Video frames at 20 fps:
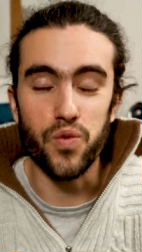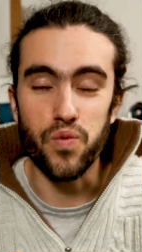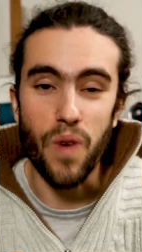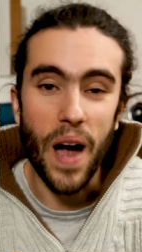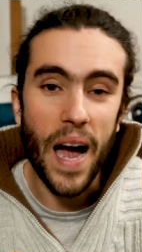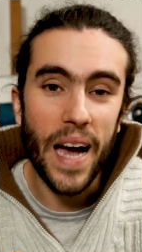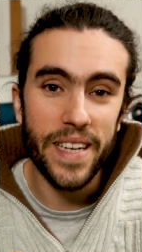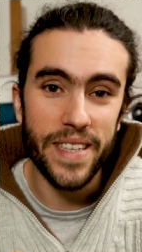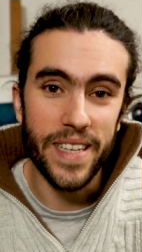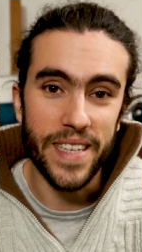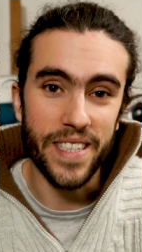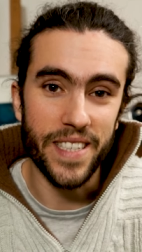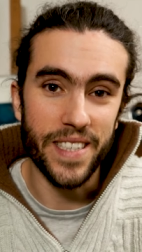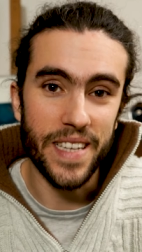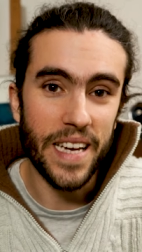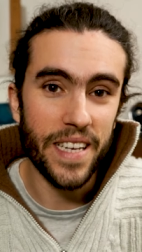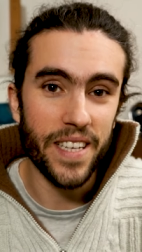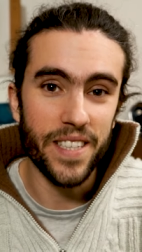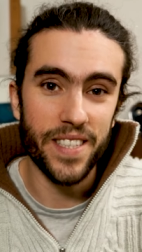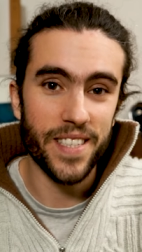writings
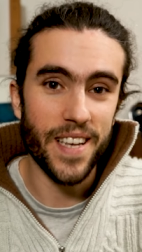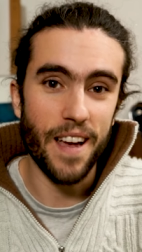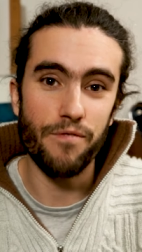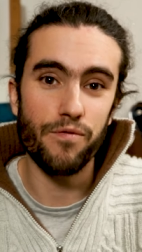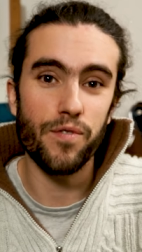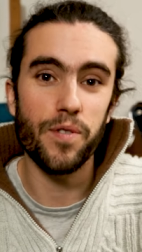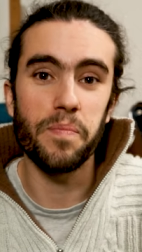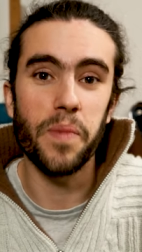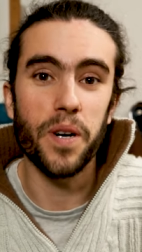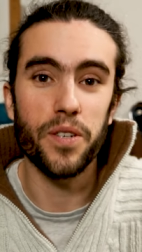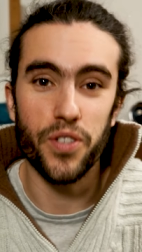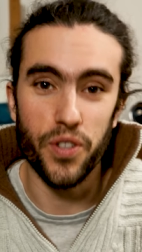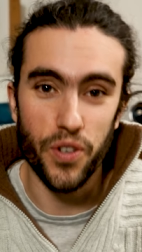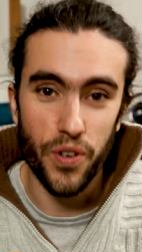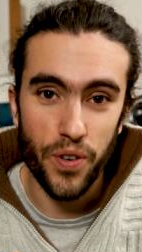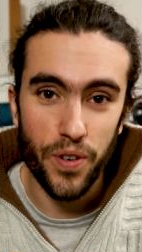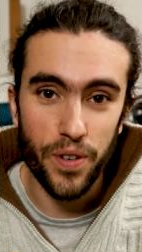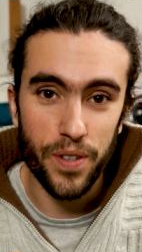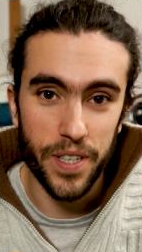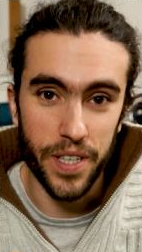dated several months
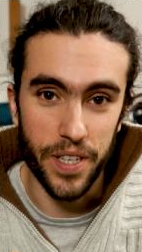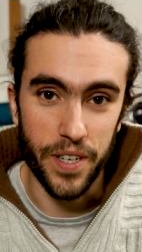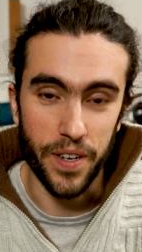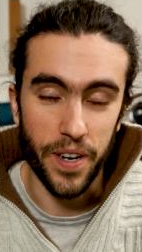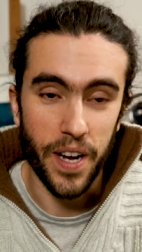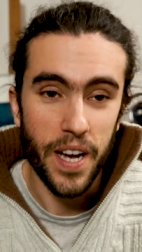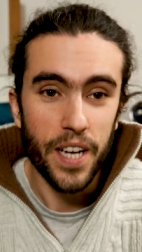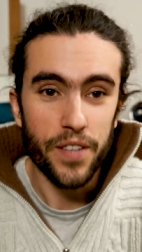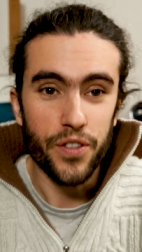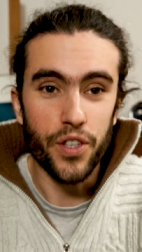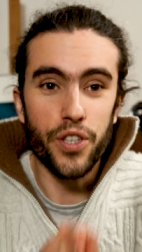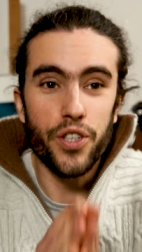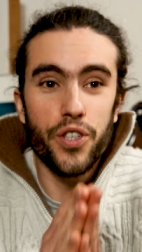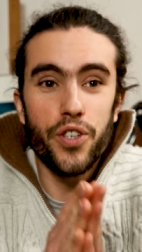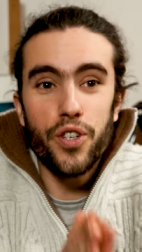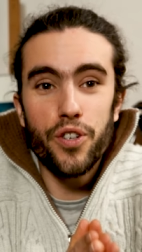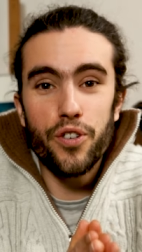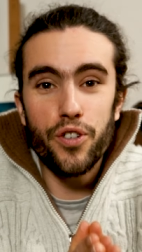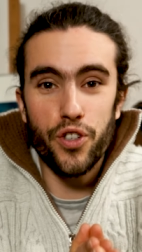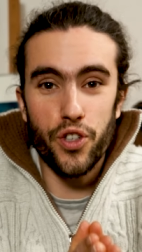earlier, the
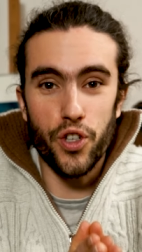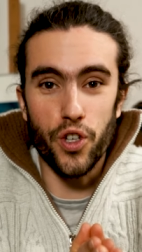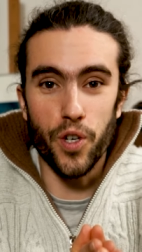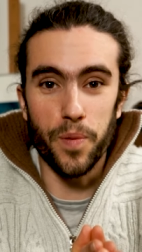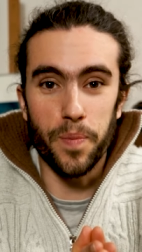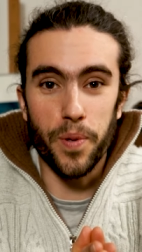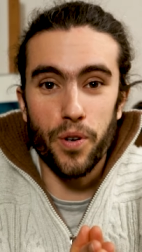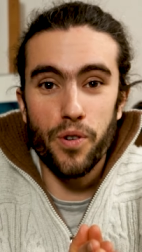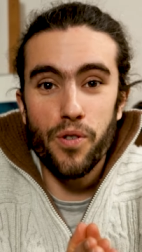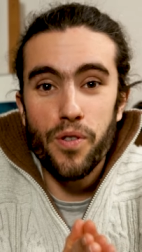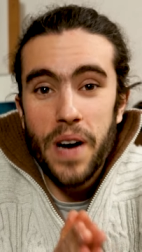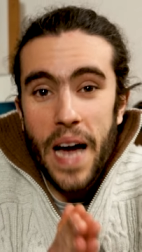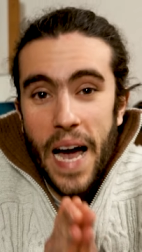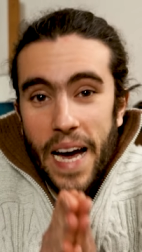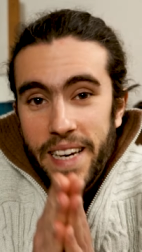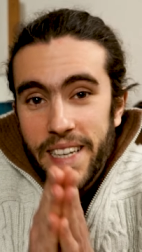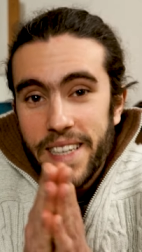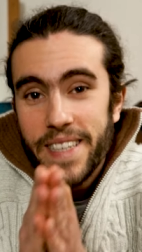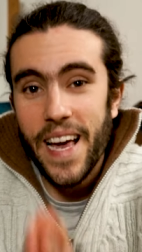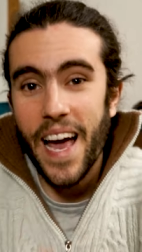YouTuber who
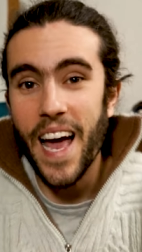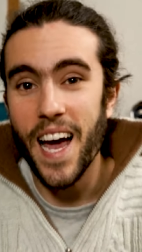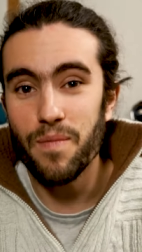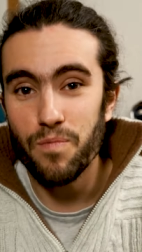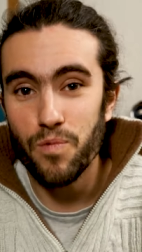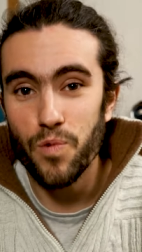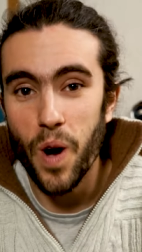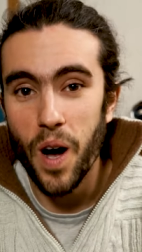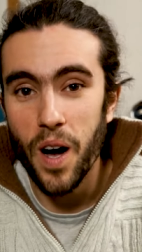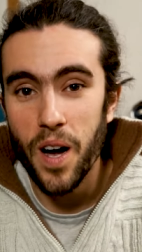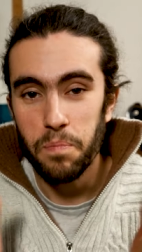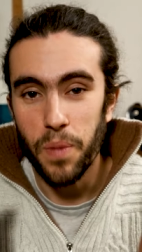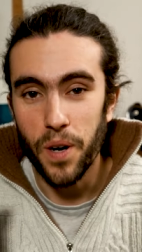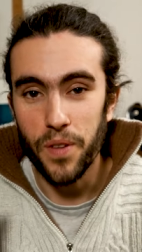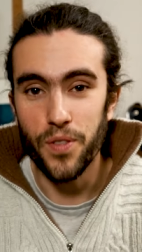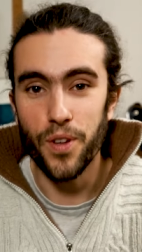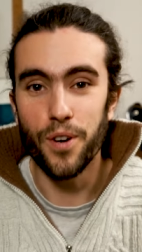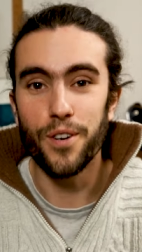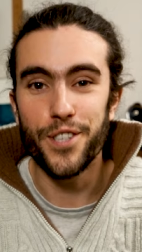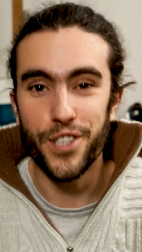had a camera but
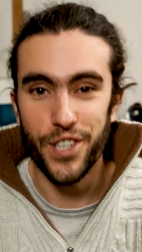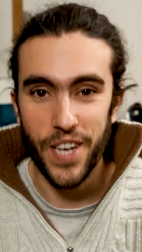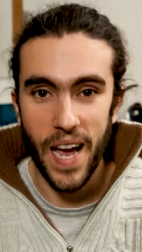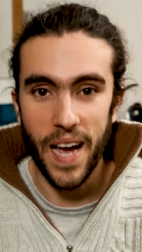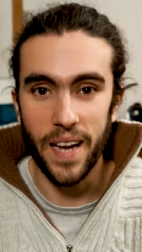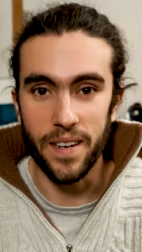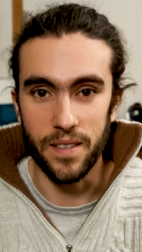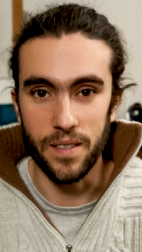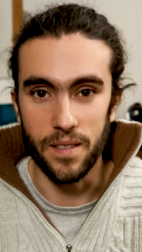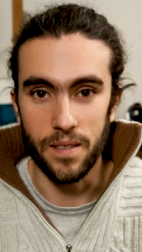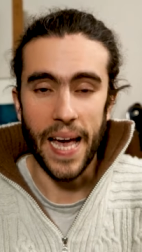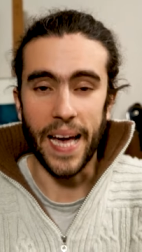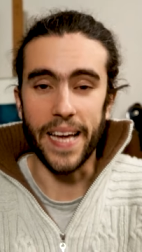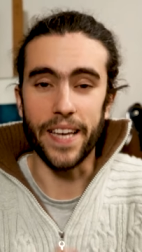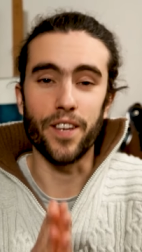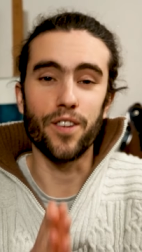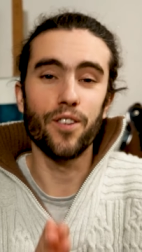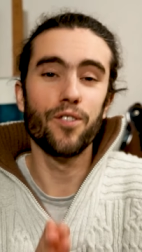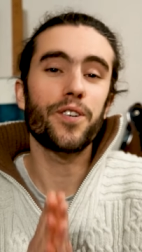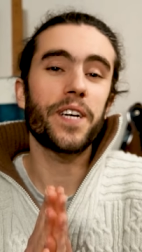no channel.
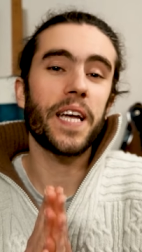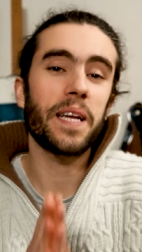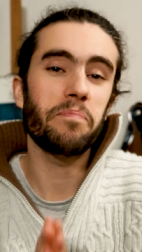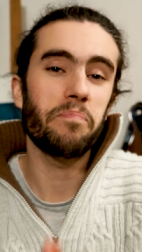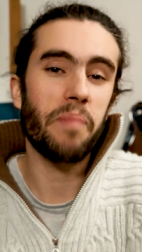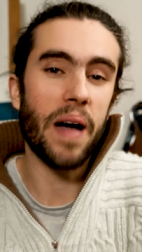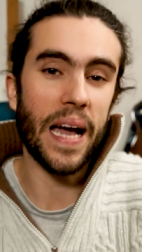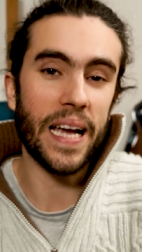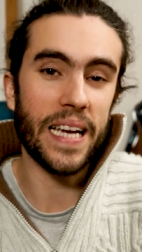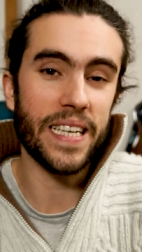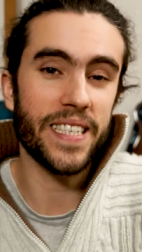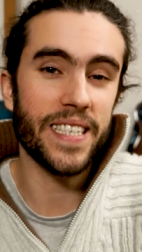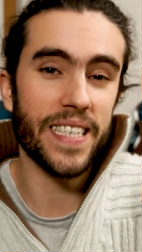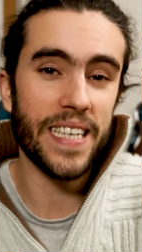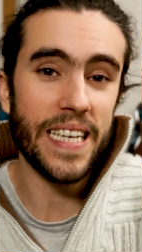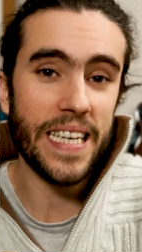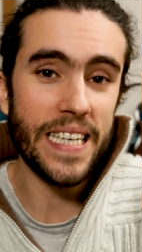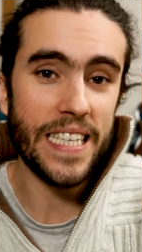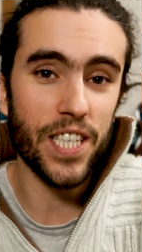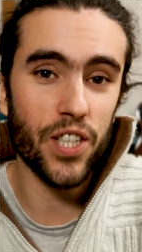And looking back, it's
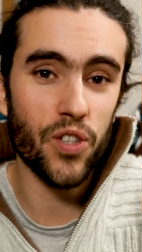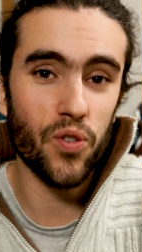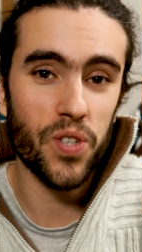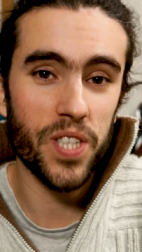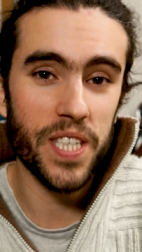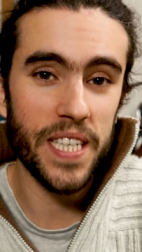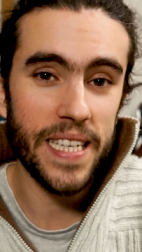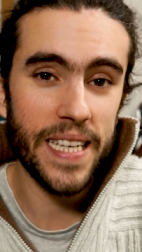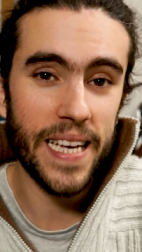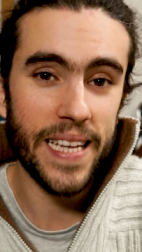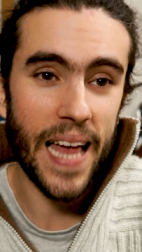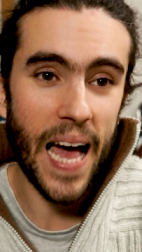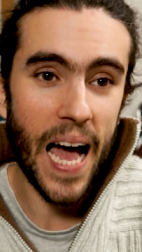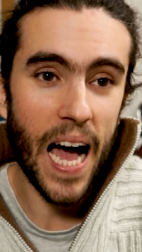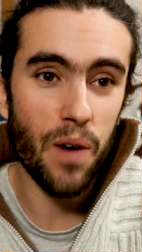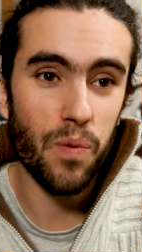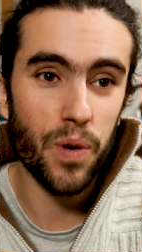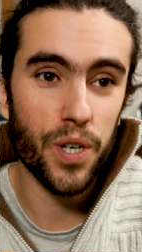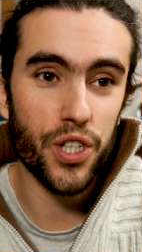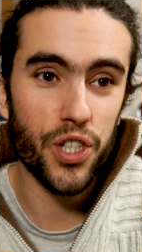easy to see that I
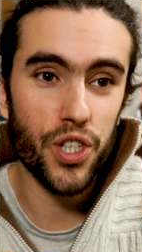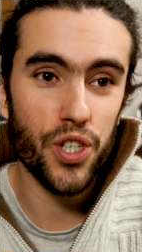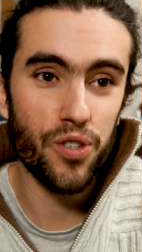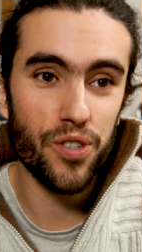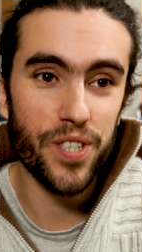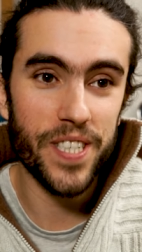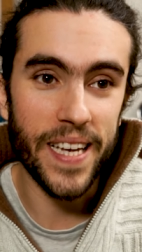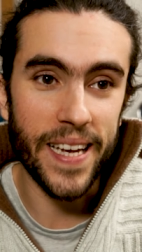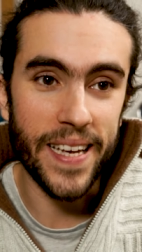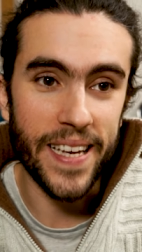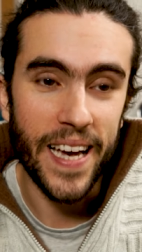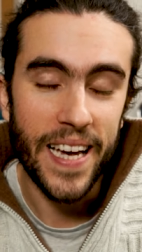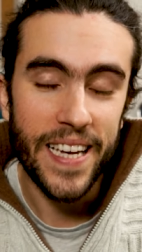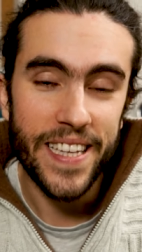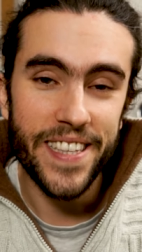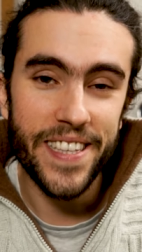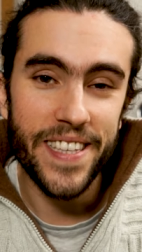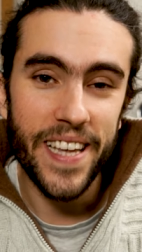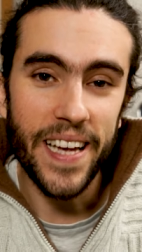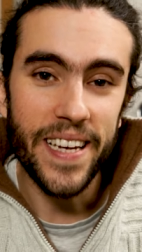was using
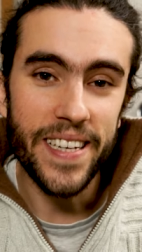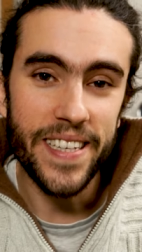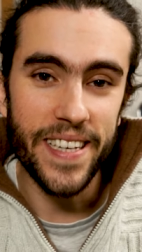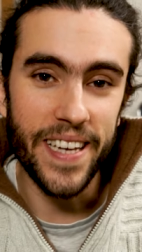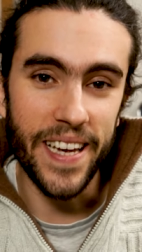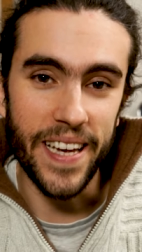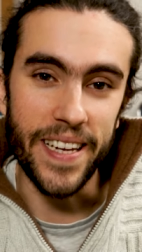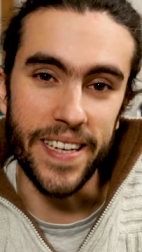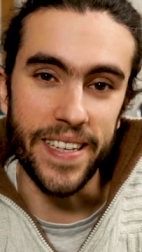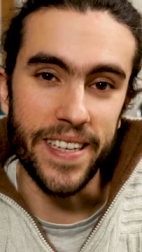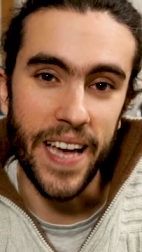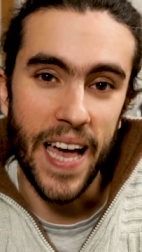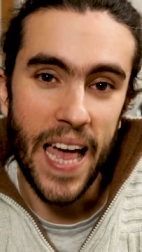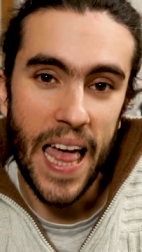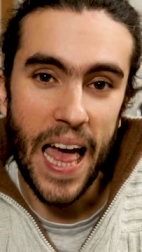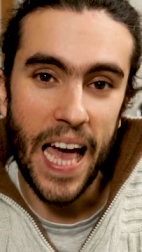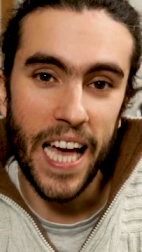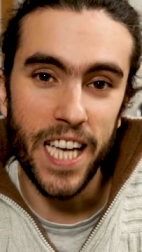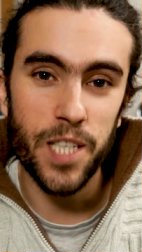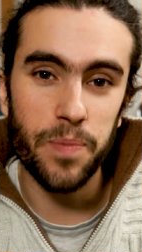thinking
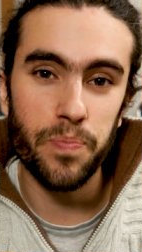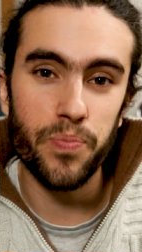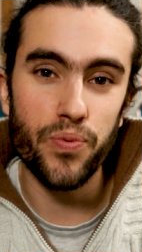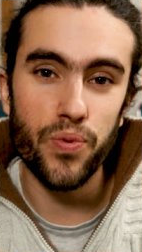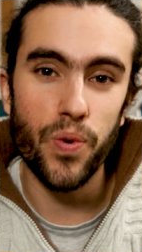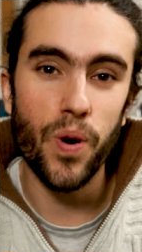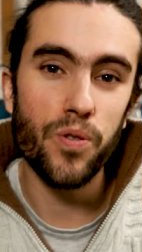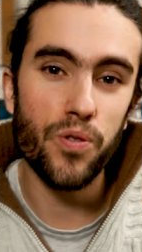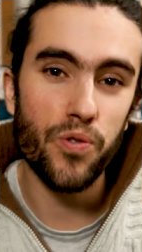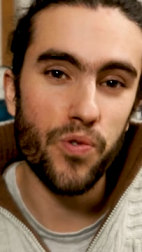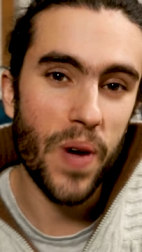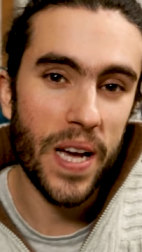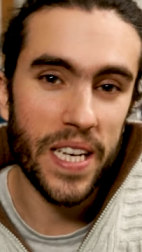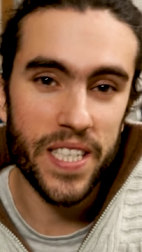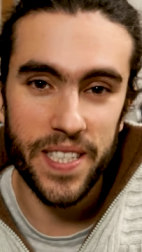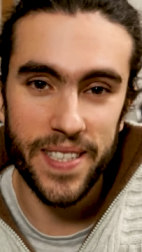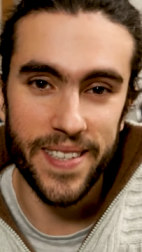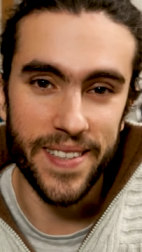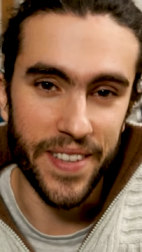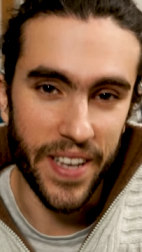as
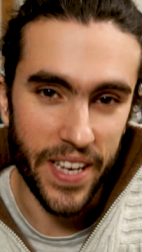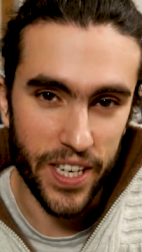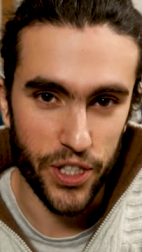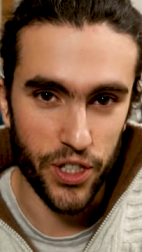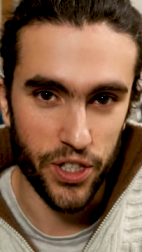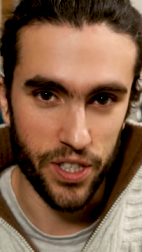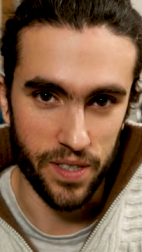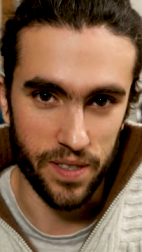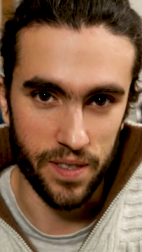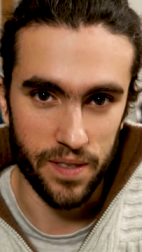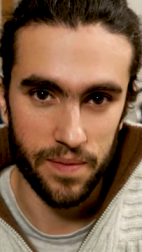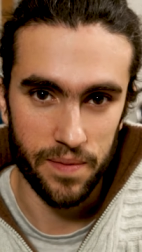procrastination.